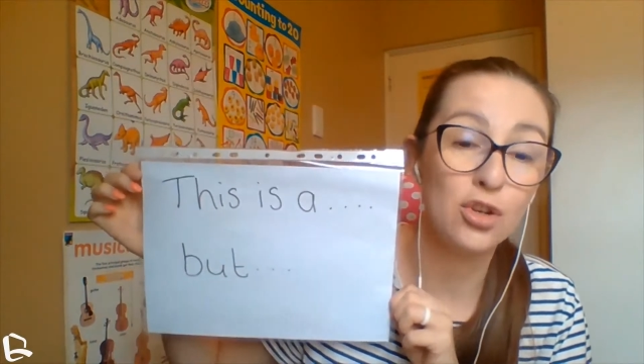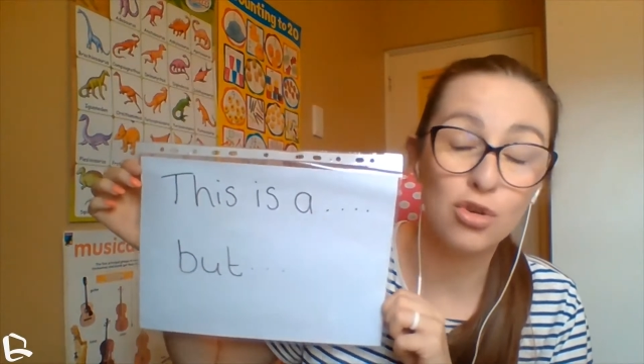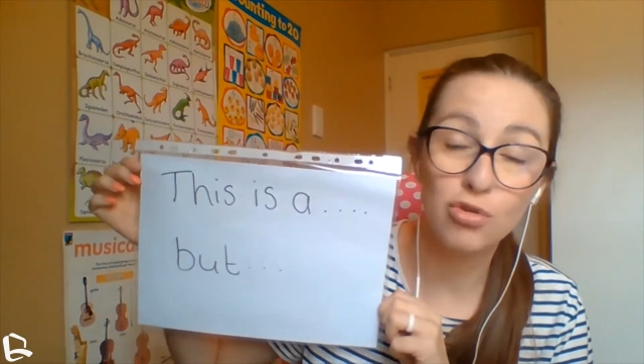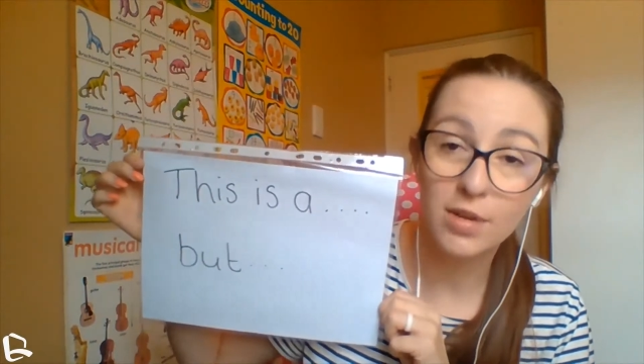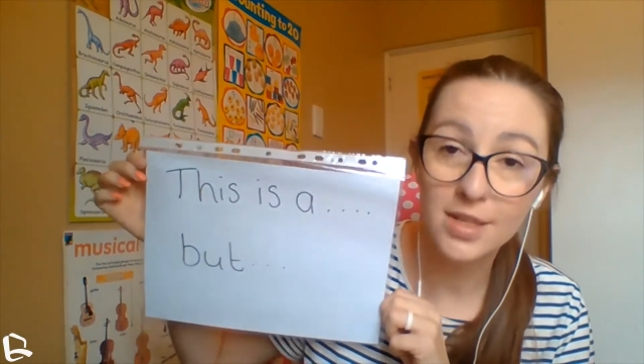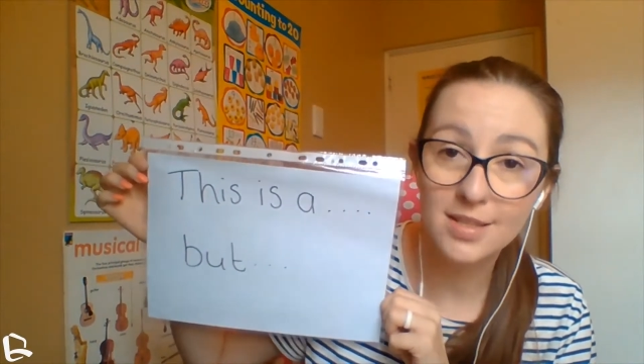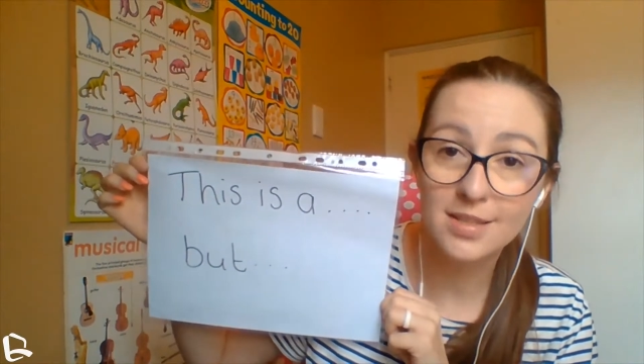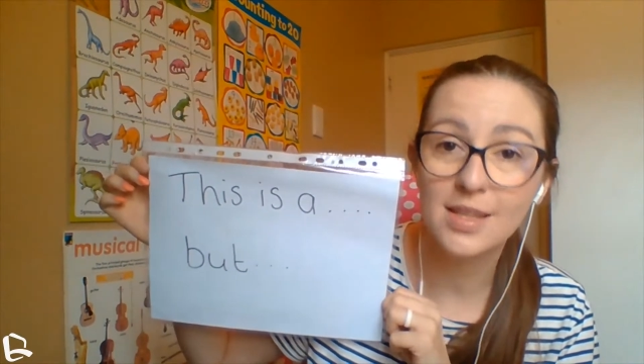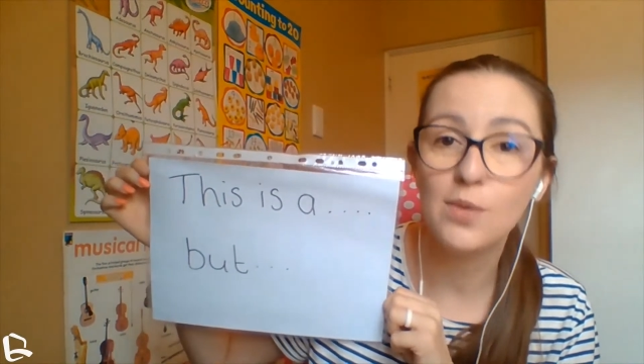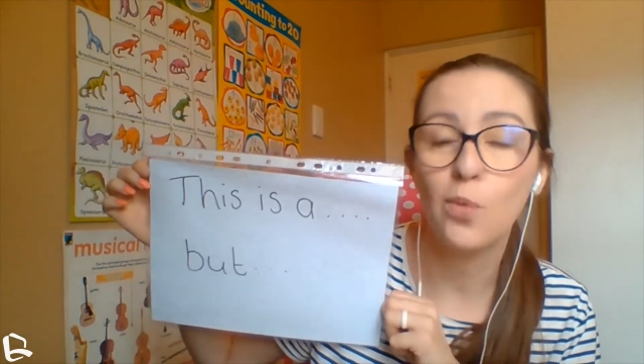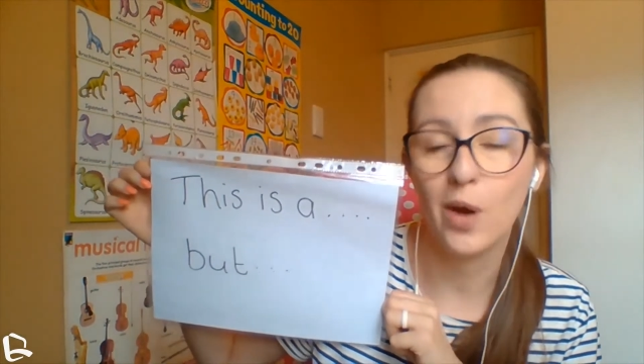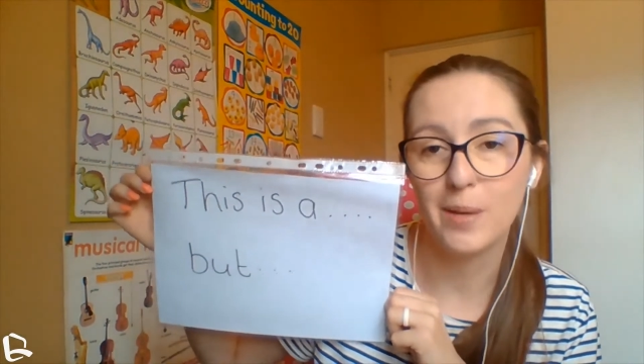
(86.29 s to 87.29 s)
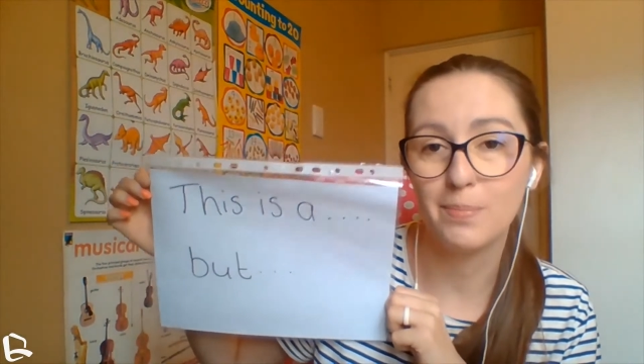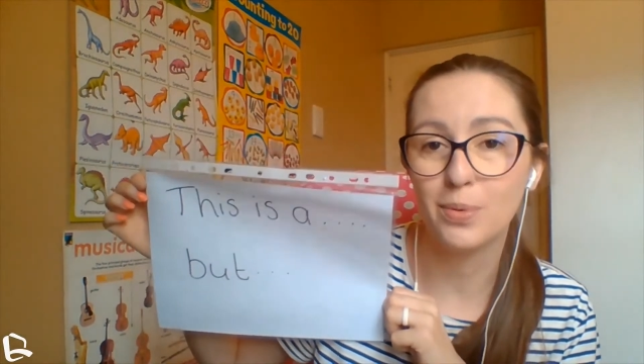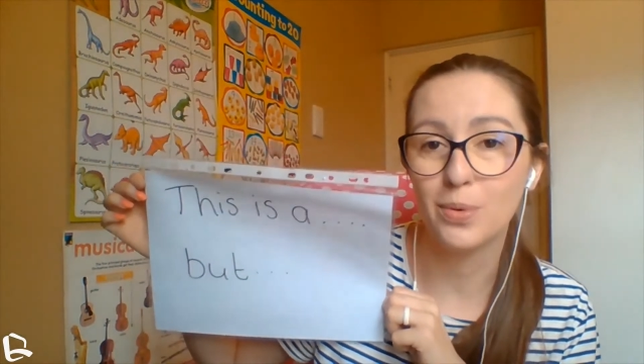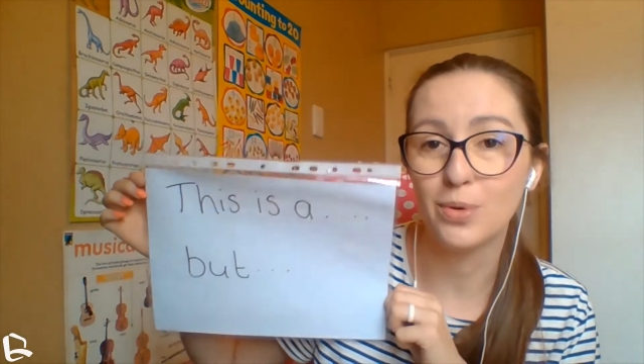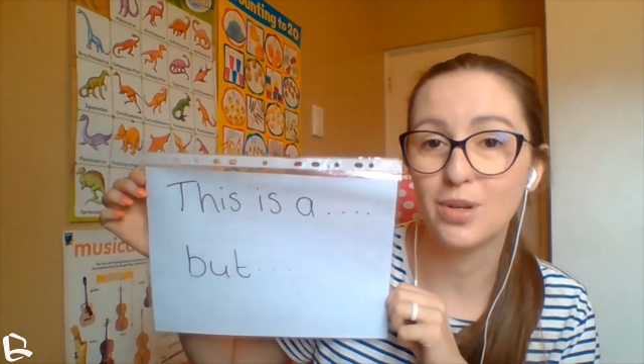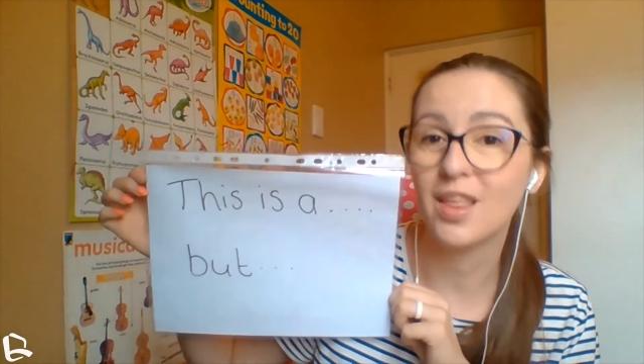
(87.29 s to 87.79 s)
trusty
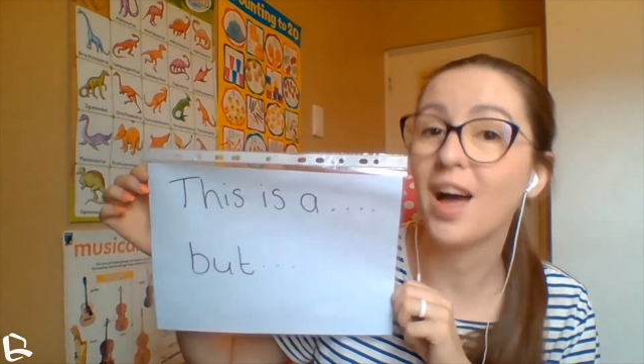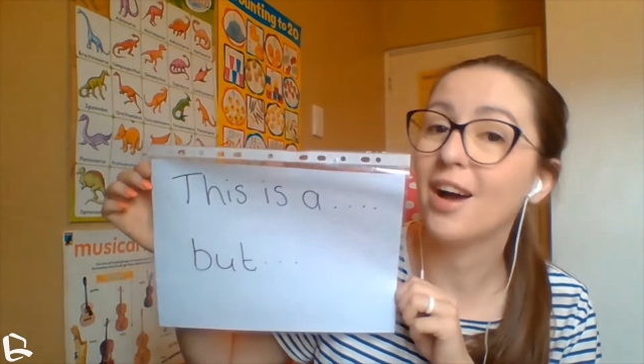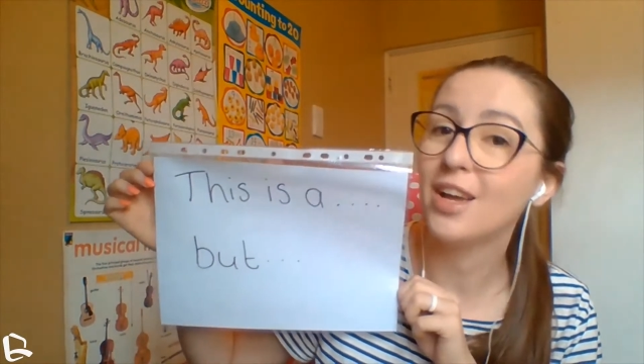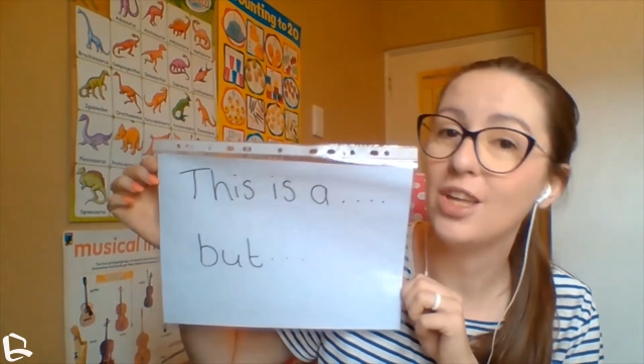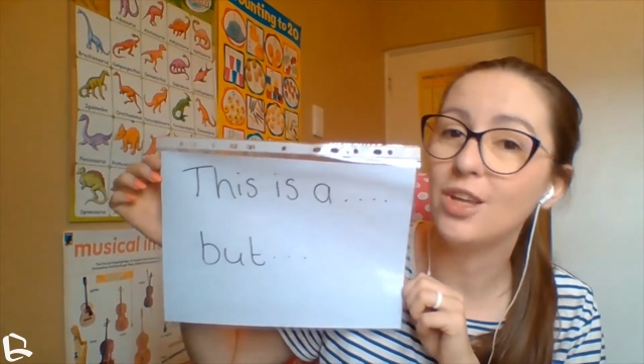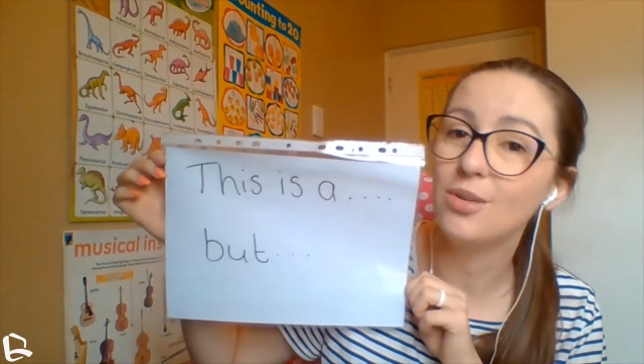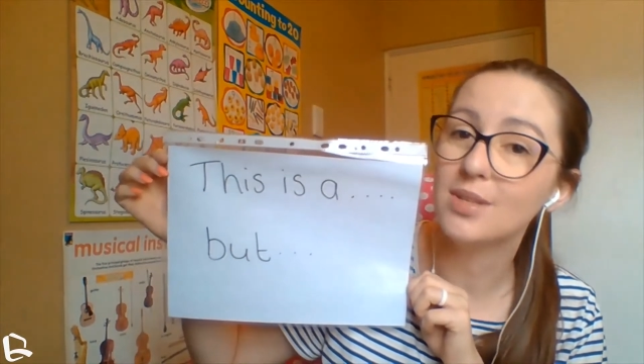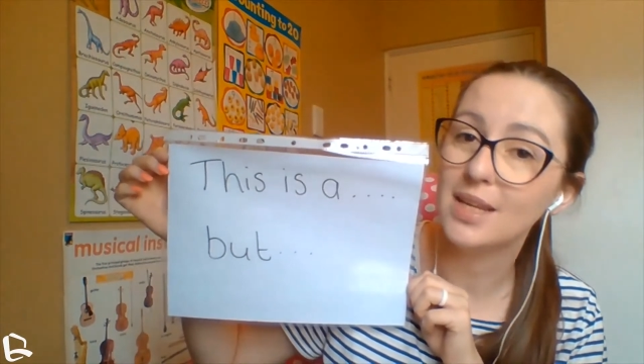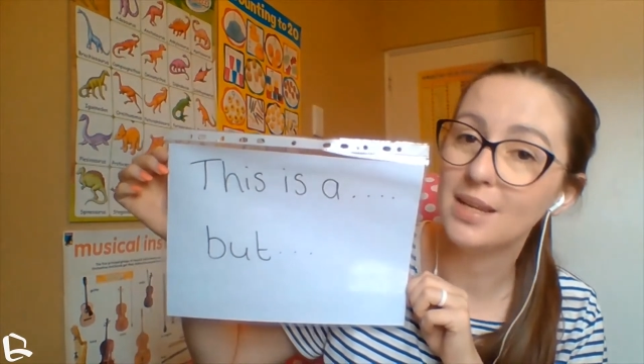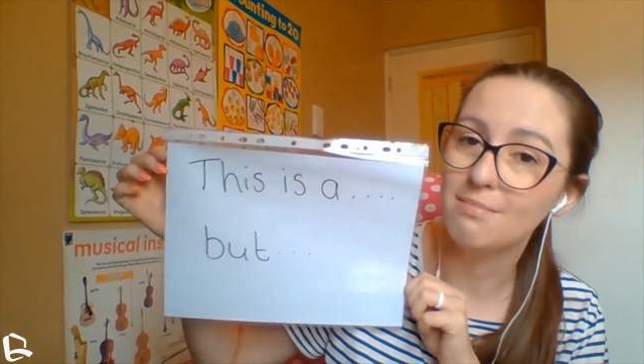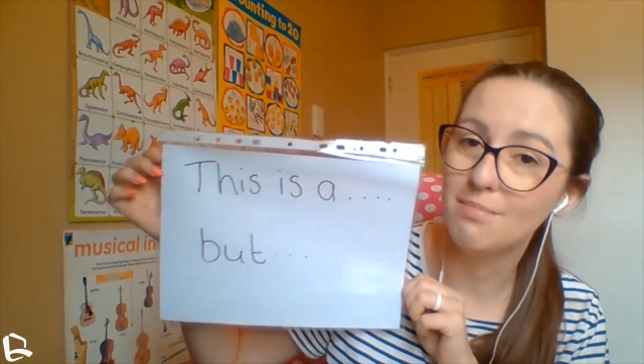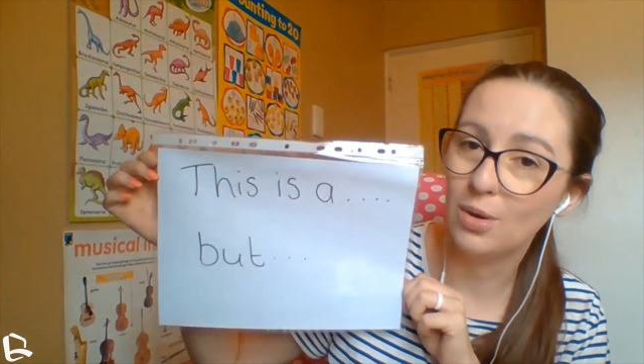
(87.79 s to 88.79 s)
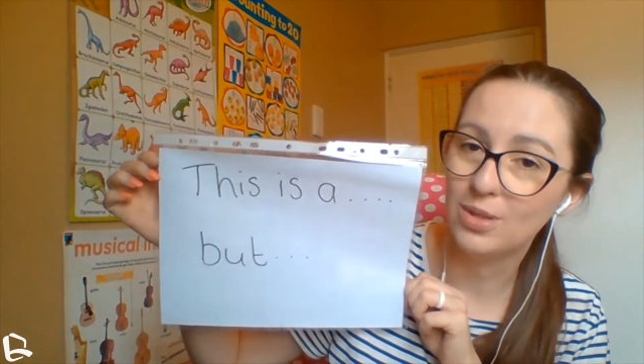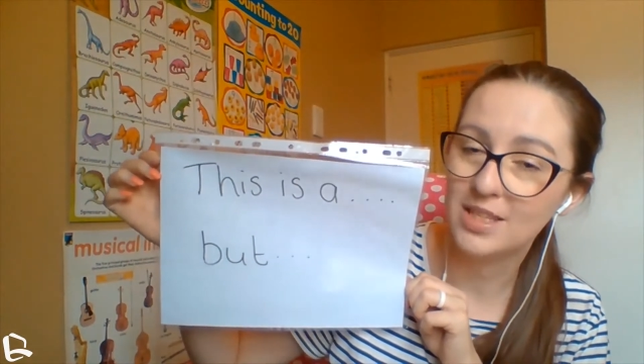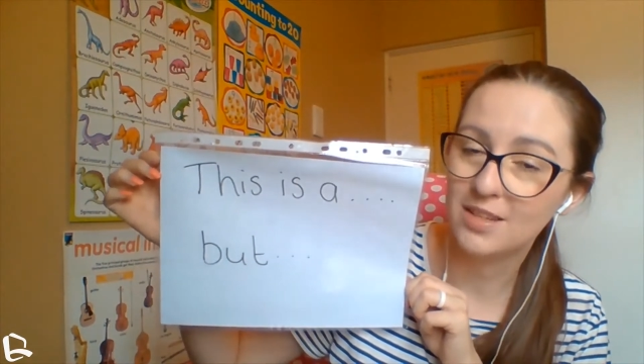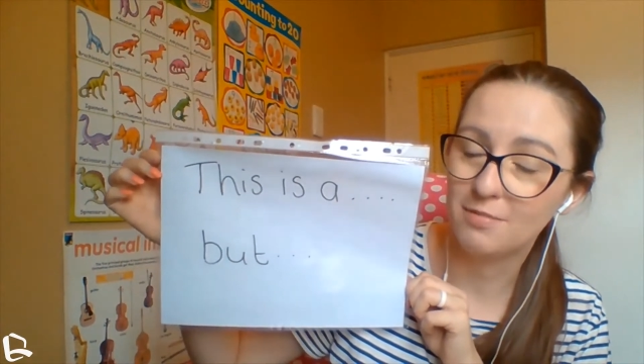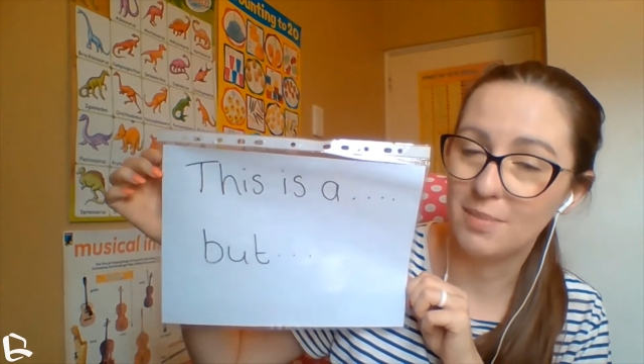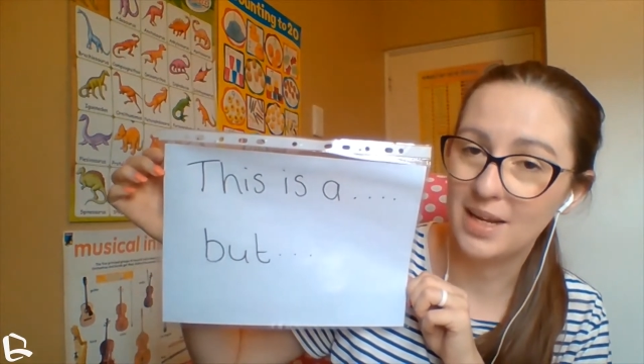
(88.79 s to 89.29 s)
whiteboard that I use in most
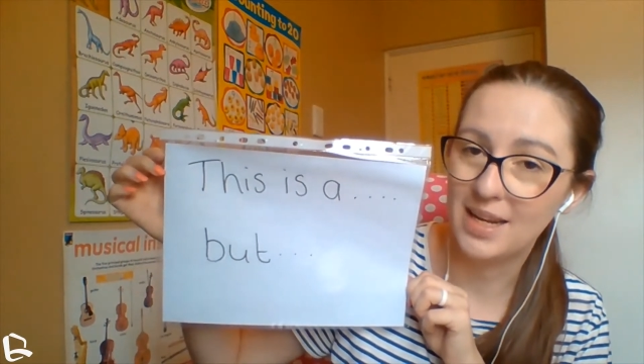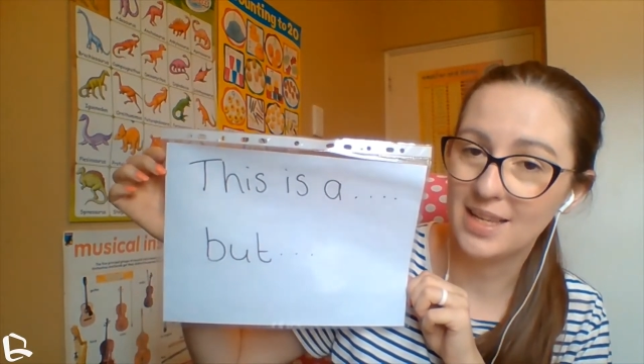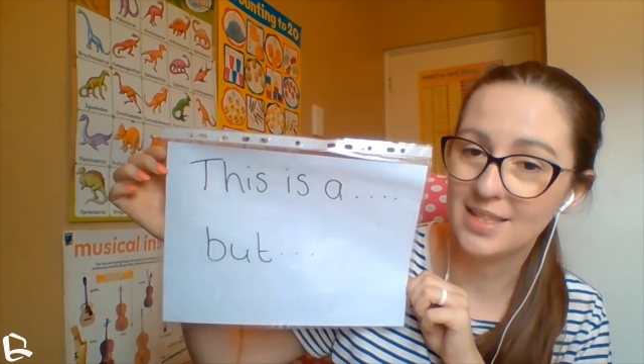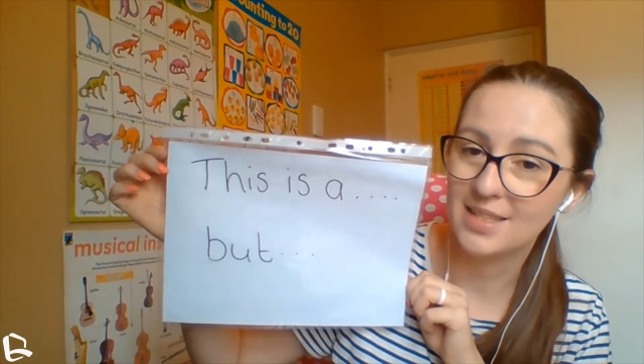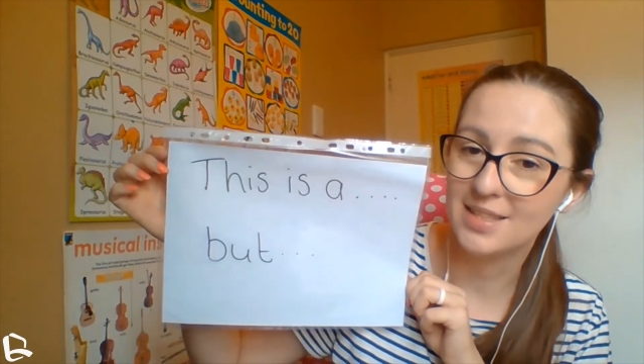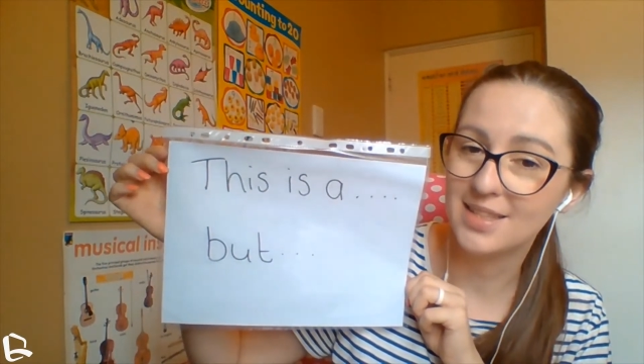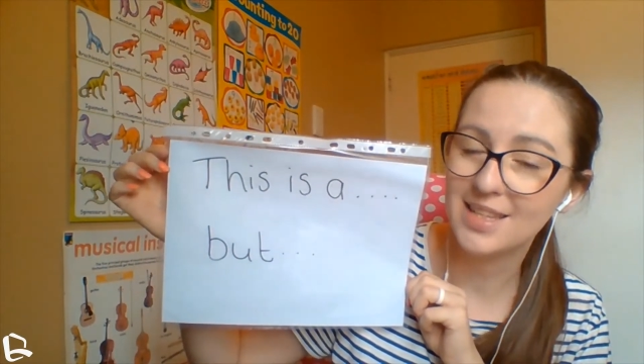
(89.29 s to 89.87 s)
of my lessons.